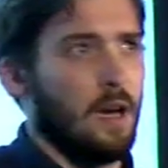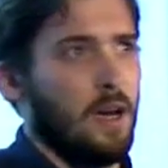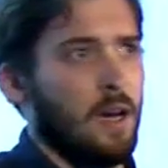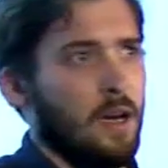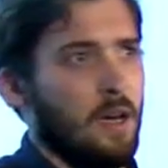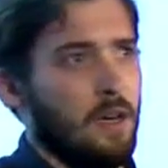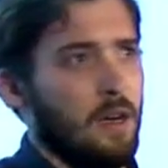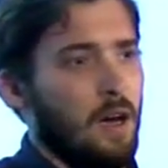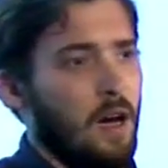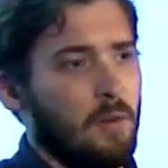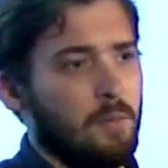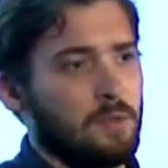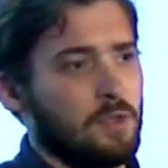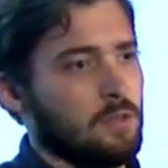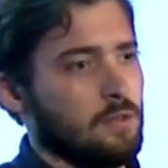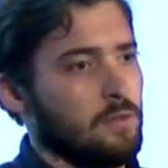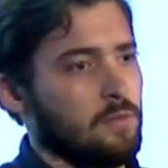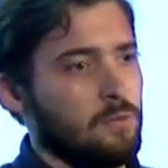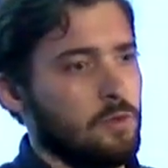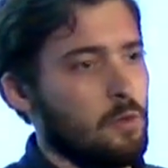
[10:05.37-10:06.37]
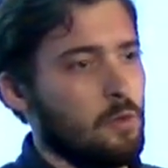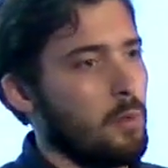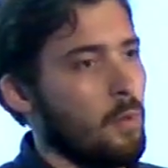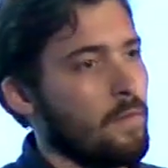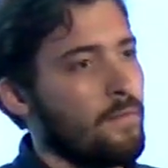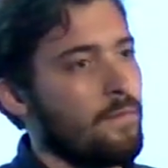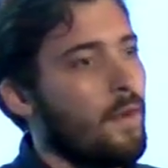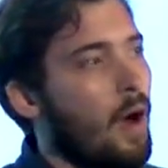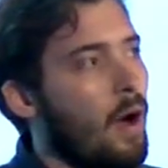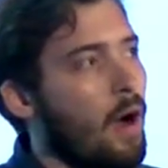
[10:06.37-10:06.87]
uh, up to
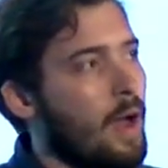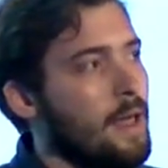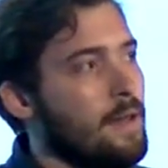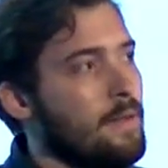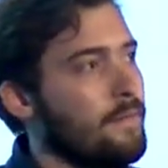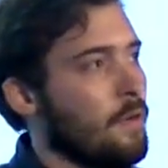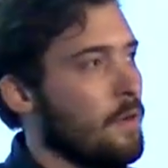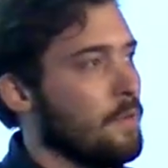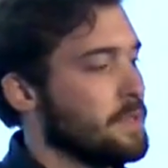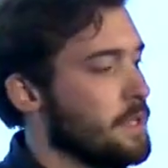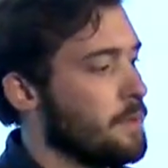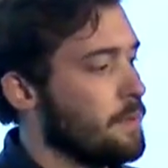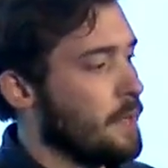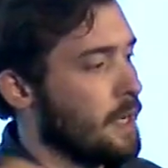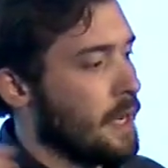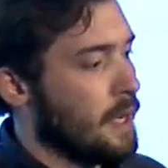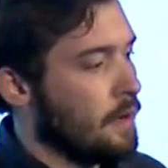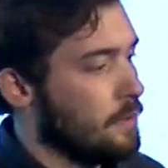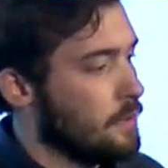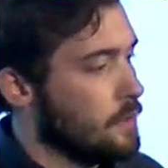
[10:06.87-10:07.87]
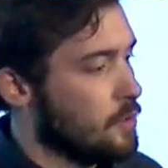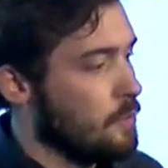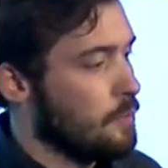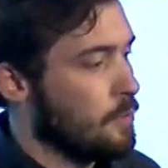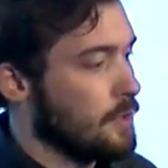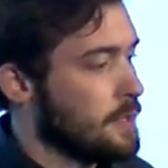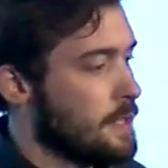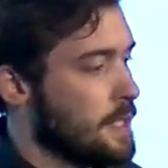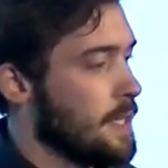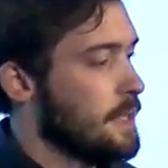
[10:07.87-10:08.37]
2.5. Obviously, we're now on
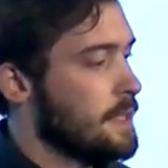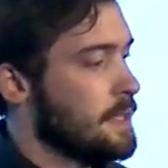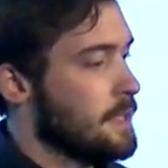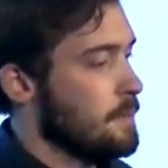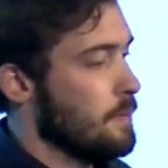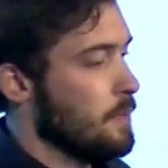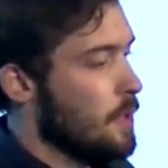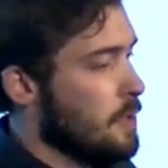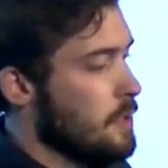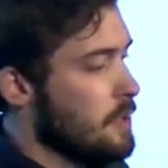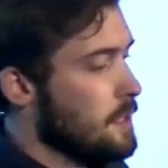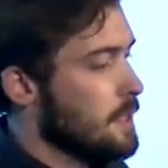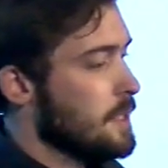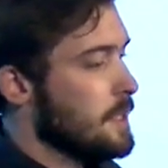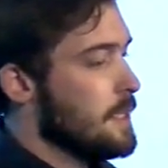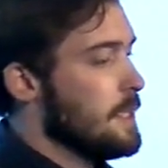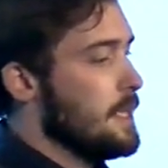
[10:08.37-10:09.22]
2.6 and beyond.